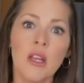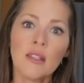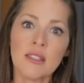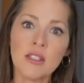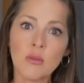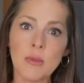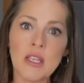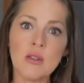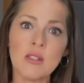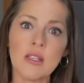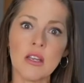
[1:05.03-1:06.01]
Still be
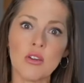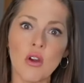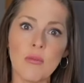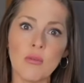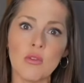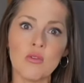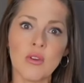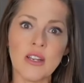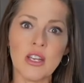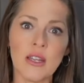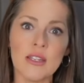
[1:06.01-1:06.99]
using the crumble
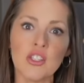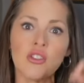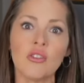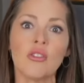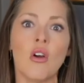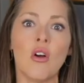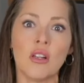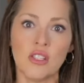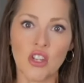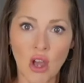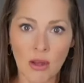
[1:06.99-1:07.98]
granulated sugar
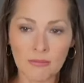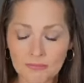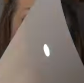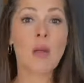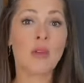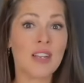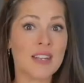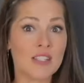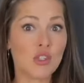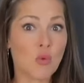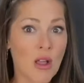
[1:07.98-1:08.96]
on top. I'm going to need
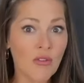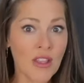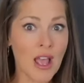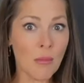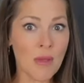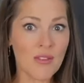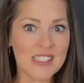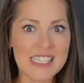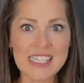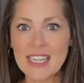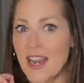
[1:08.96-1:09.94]
a 12 count muffin
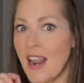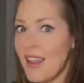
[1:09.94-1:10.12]
tin.